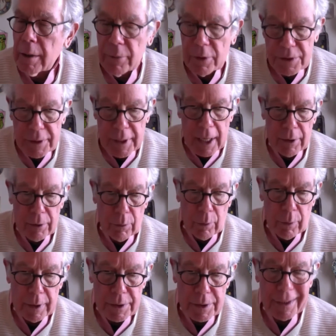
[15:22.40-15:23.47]
in this
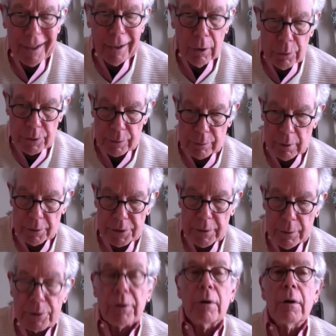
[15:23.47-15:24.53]
category is cultural. So
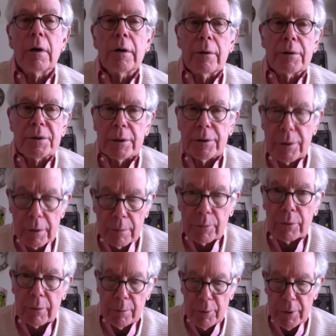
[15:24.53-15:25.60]
it's harder, says Hume,
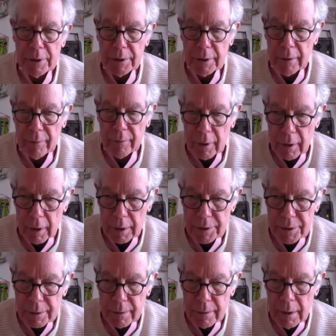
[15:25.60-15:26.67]
to appreciate the
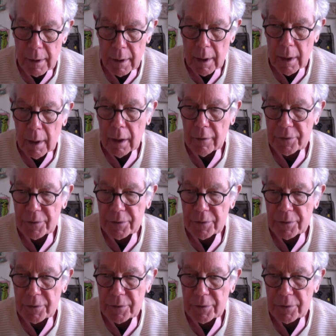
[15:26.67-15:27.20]
arts of